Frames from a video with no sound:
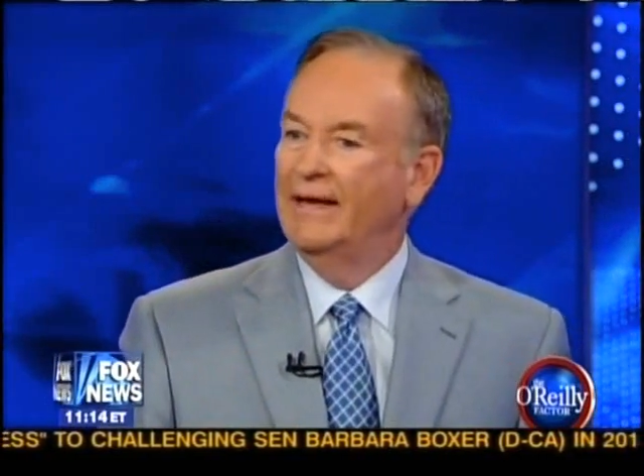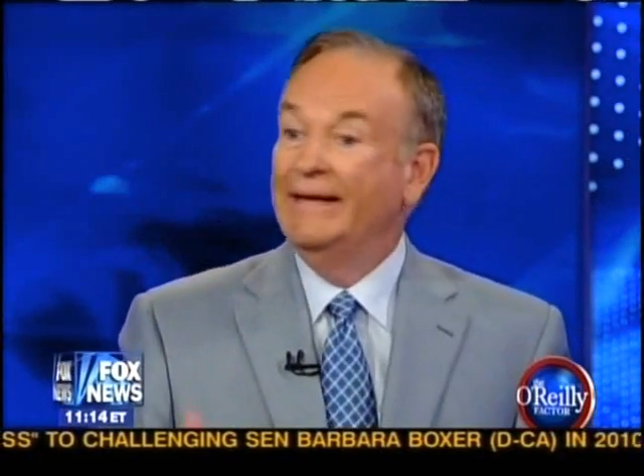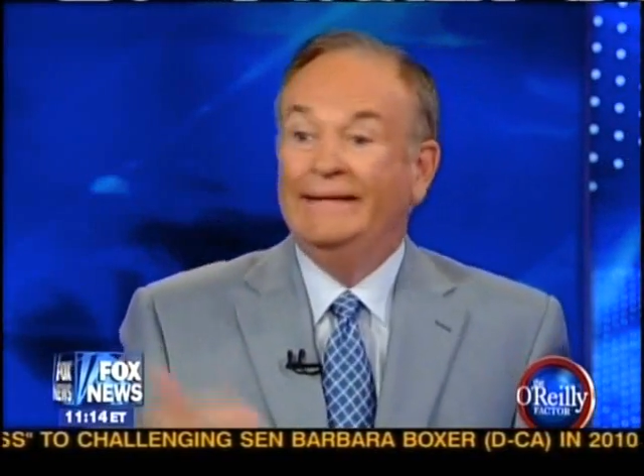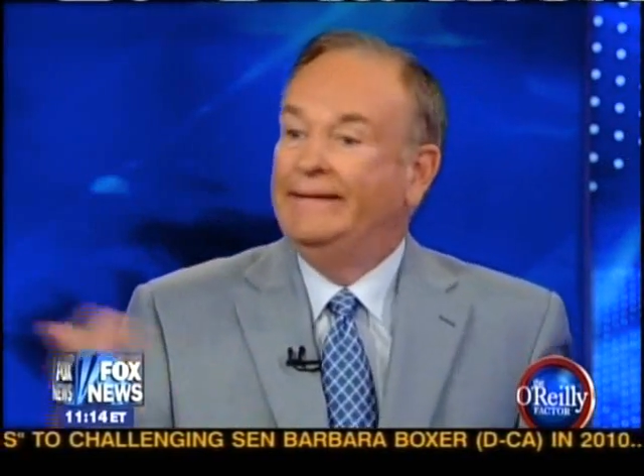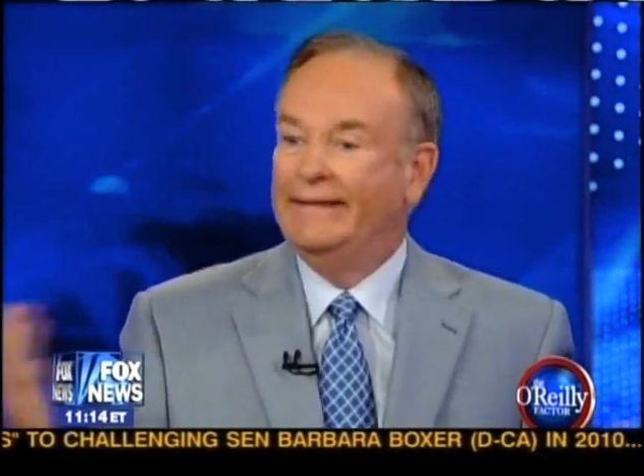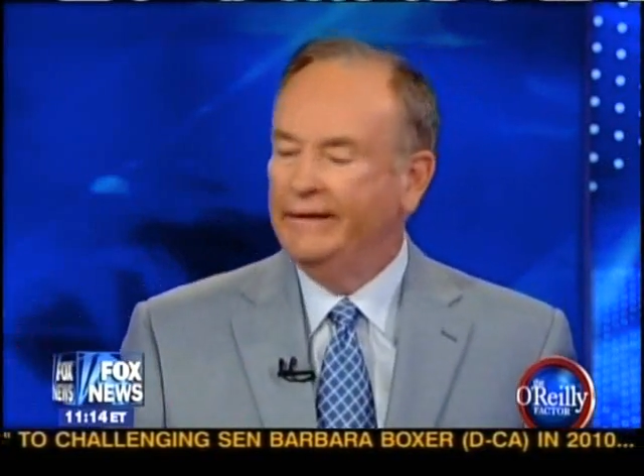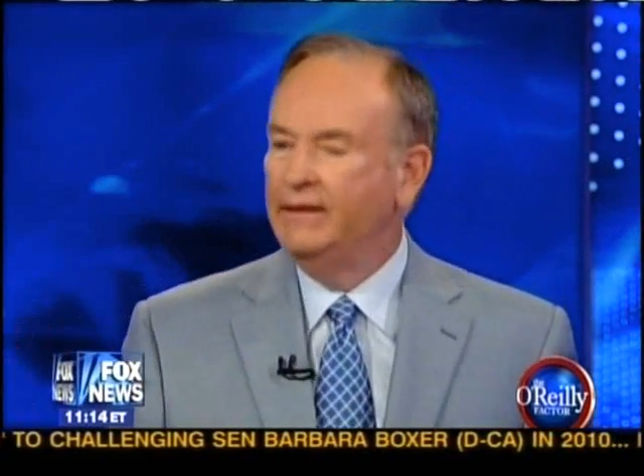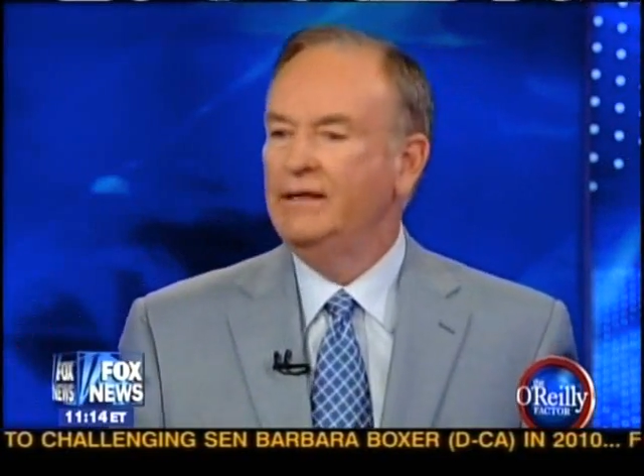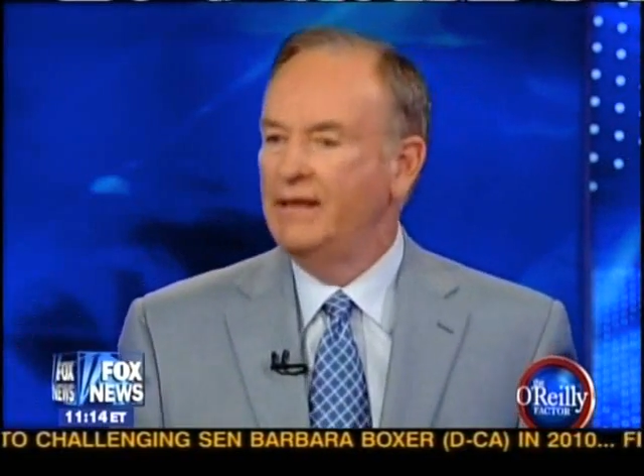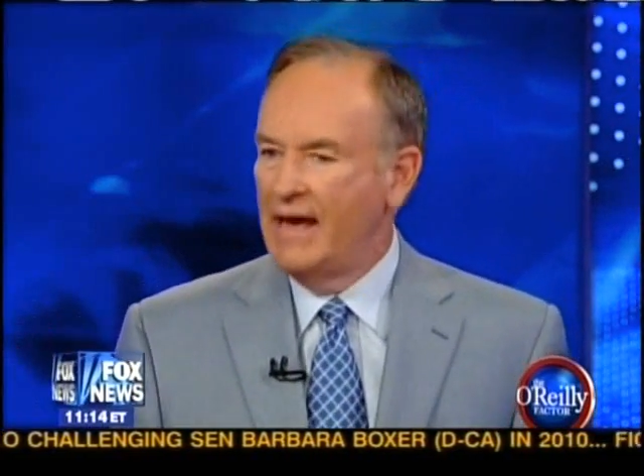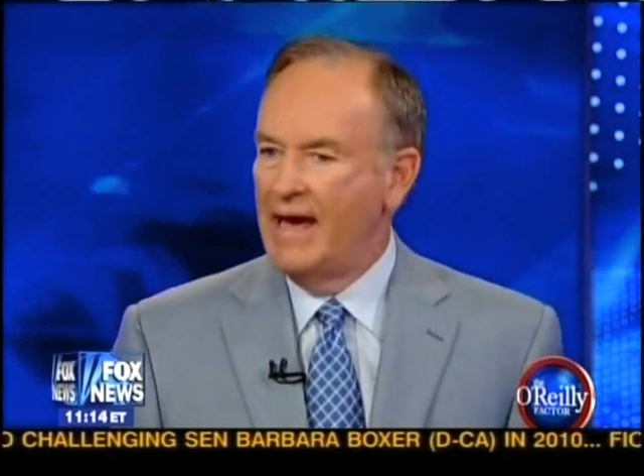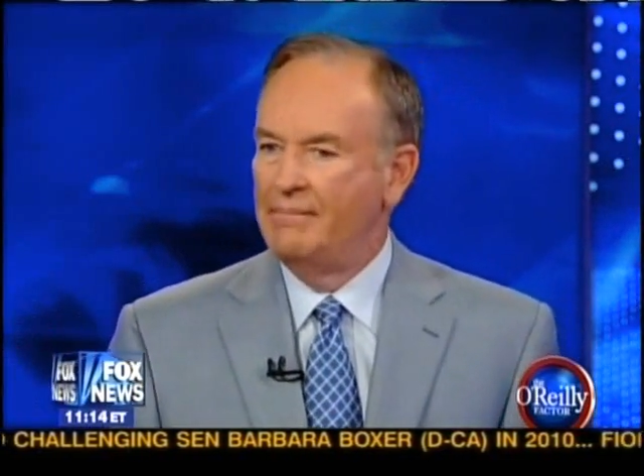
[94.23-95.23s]
It
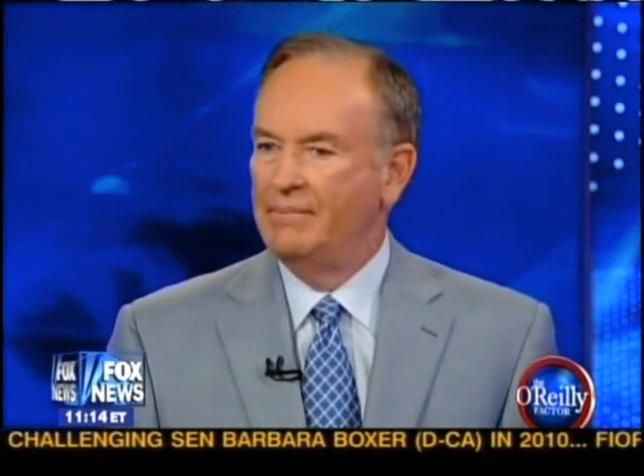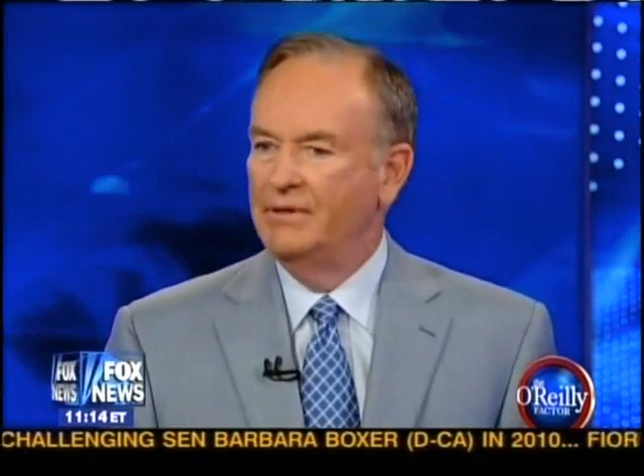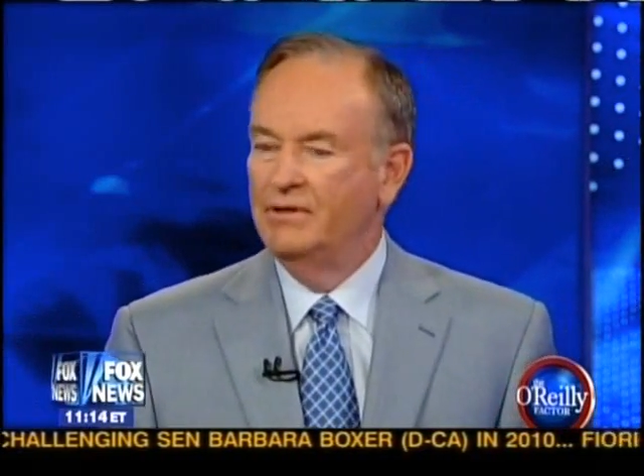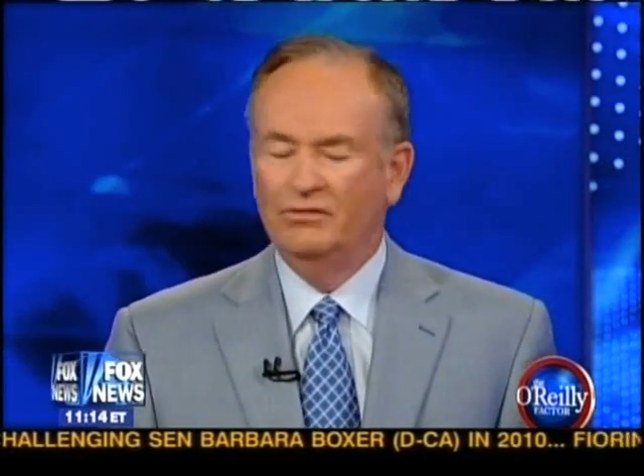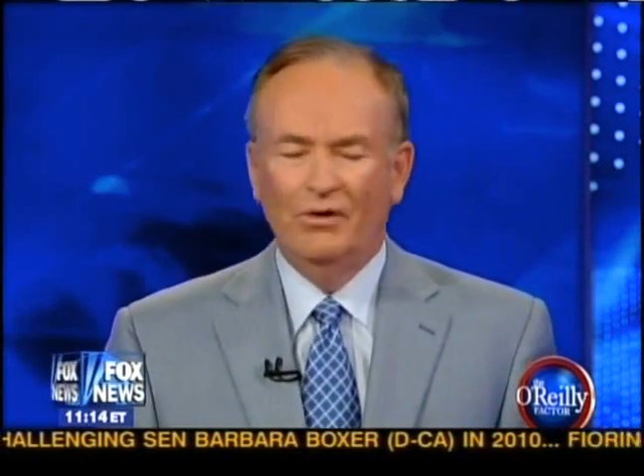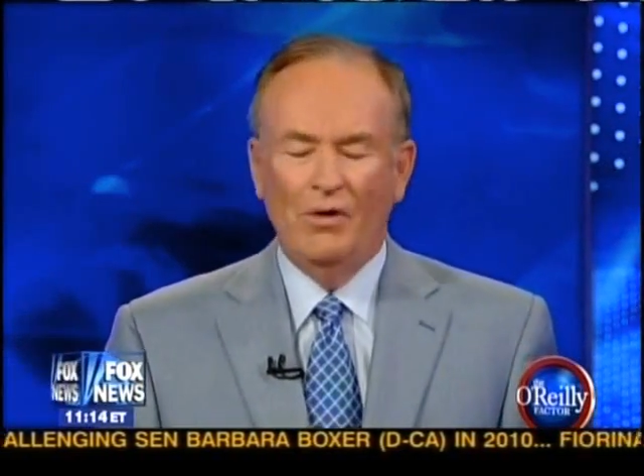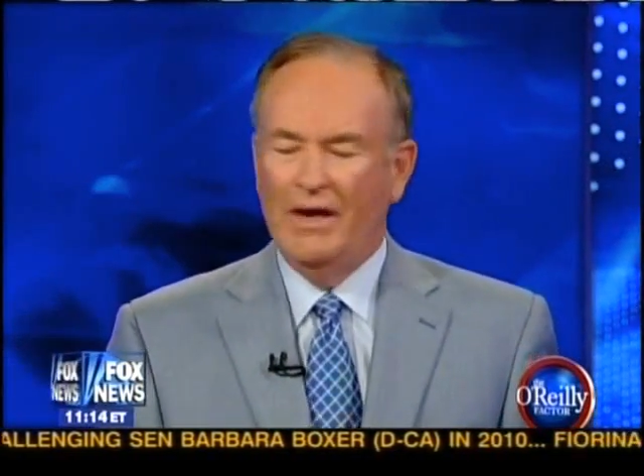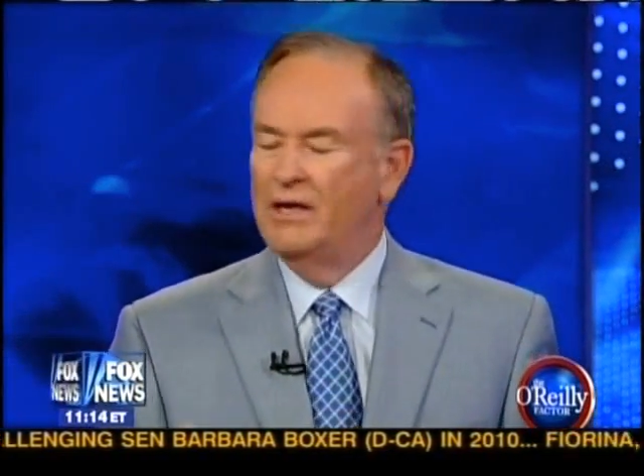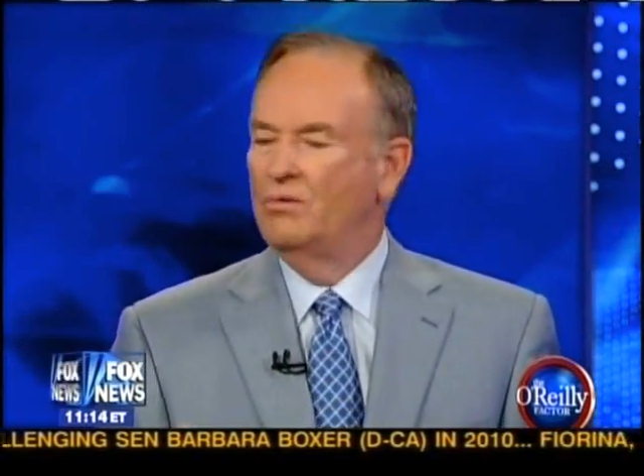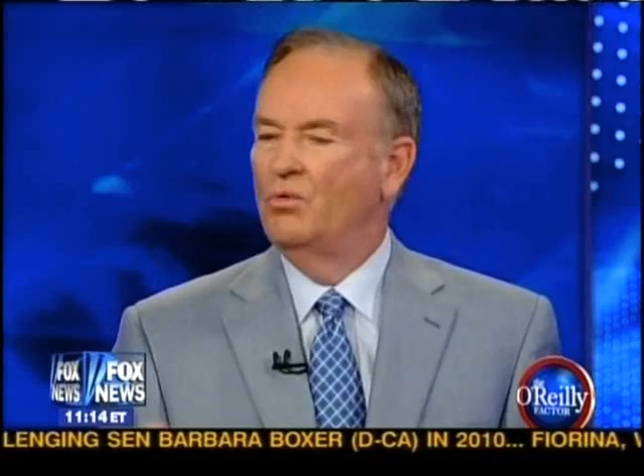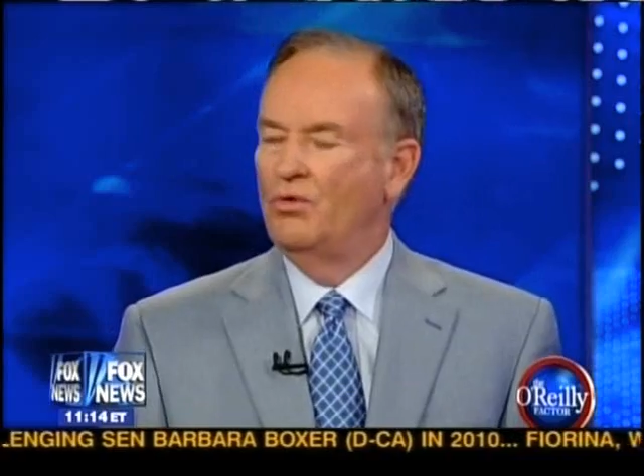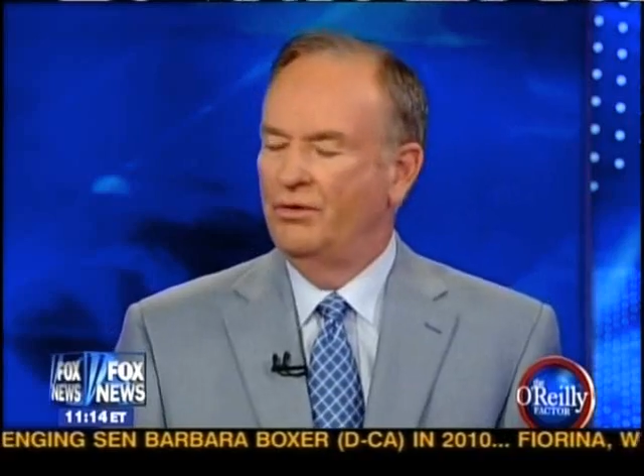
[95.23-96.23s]
didn't happen. There's no
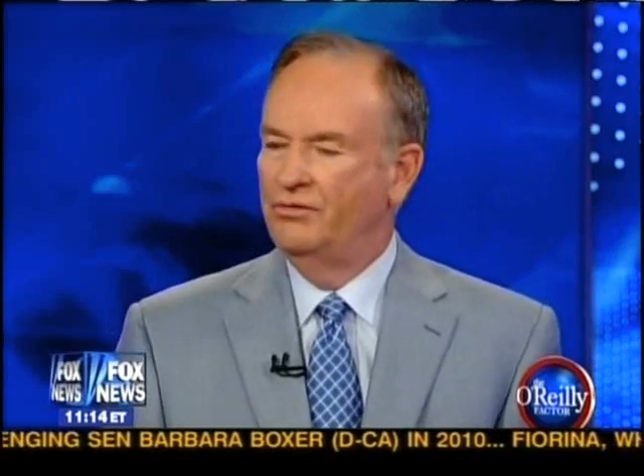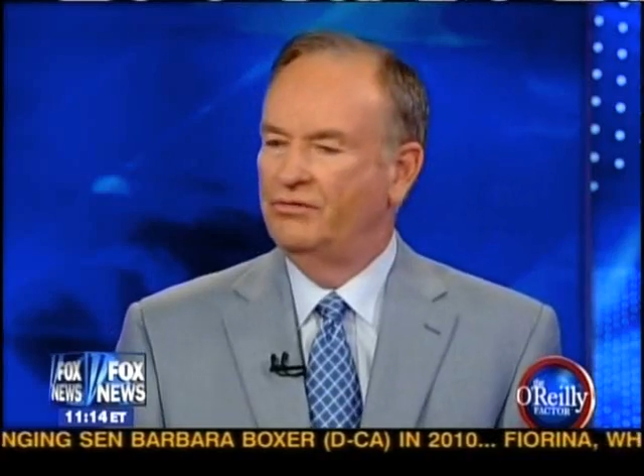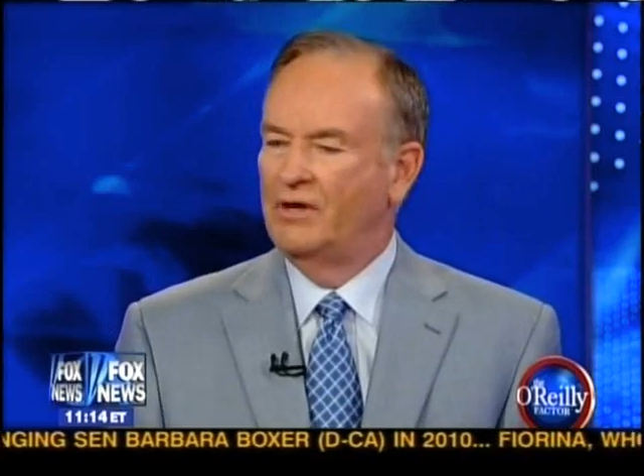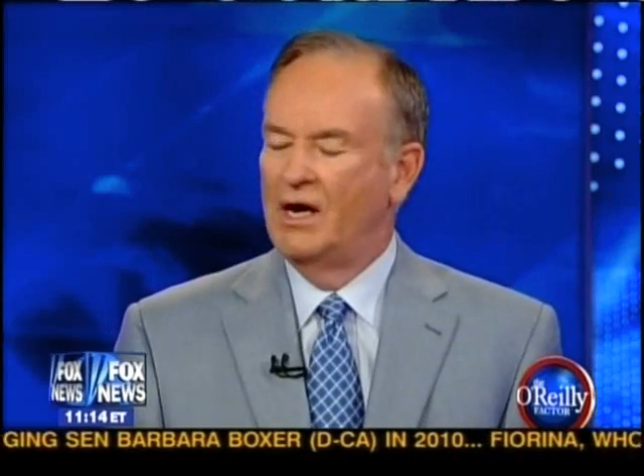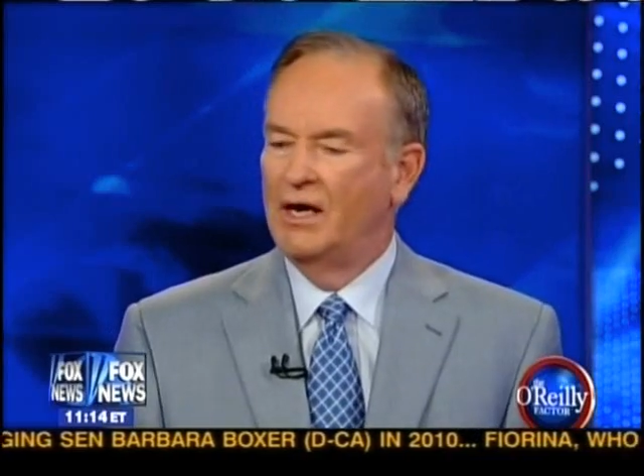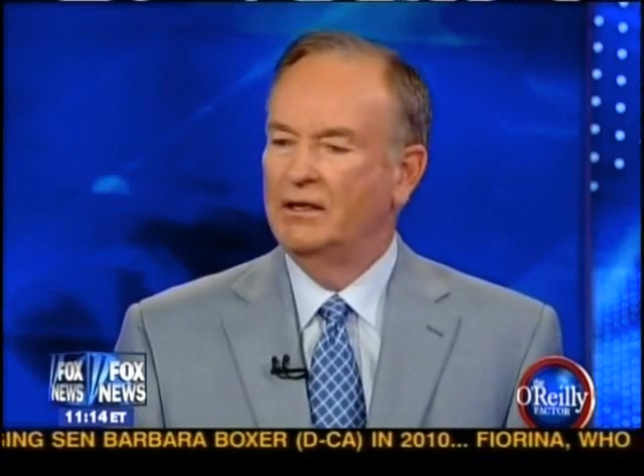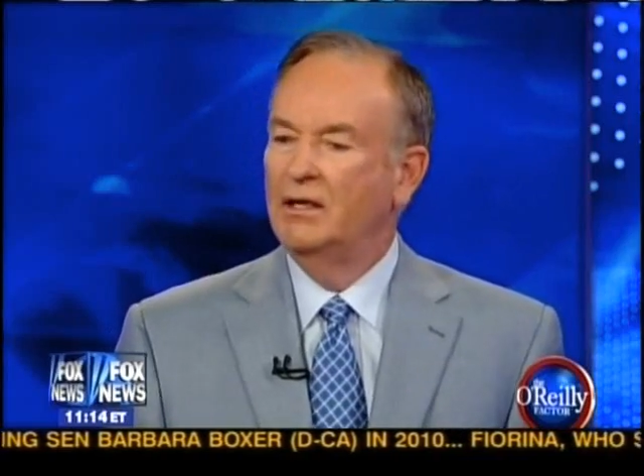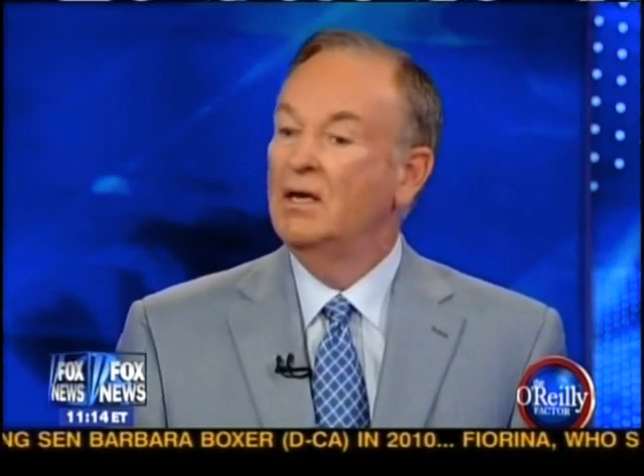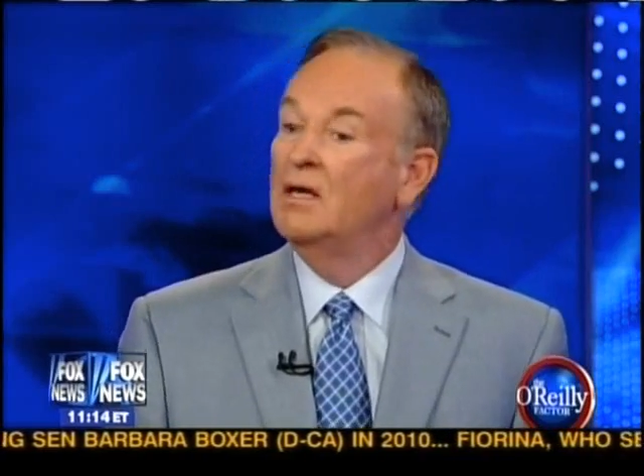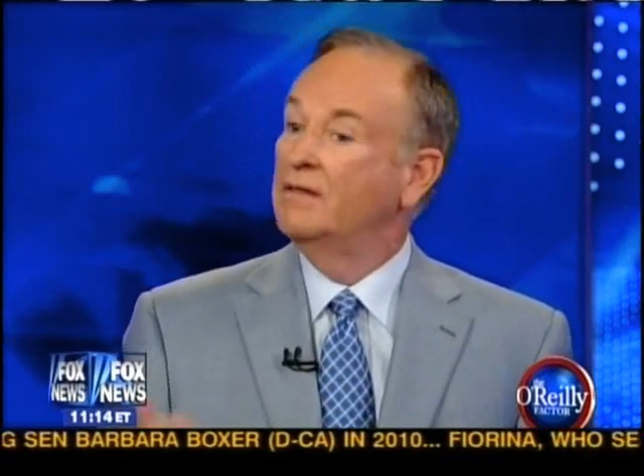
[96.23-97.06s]
N-word sign.